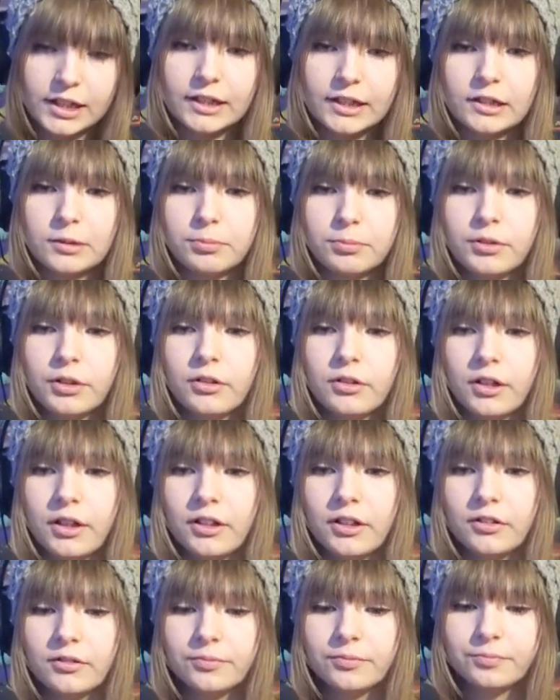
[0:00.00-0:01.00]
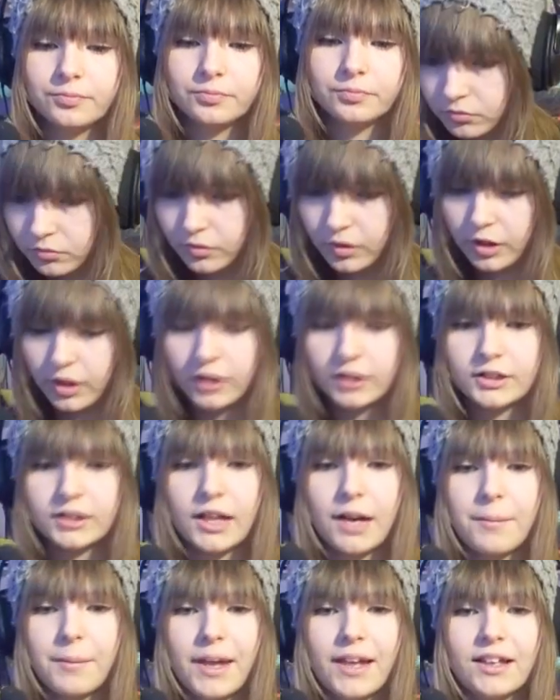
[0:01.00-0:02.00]
ladder's broken. God
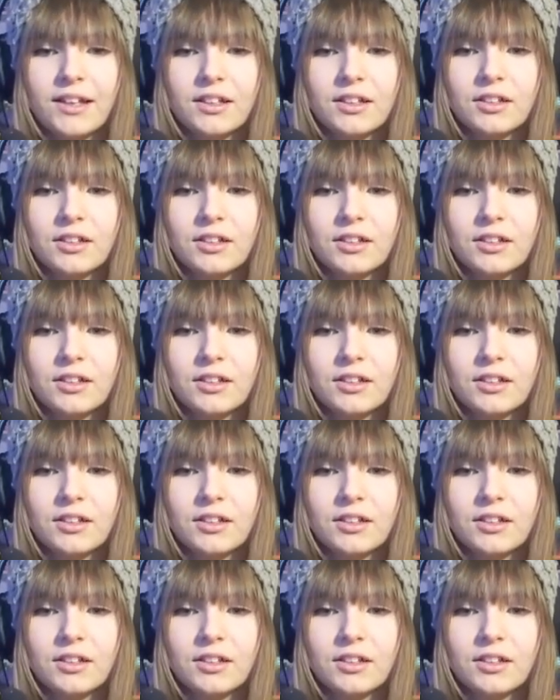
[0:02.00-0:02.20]
damn it.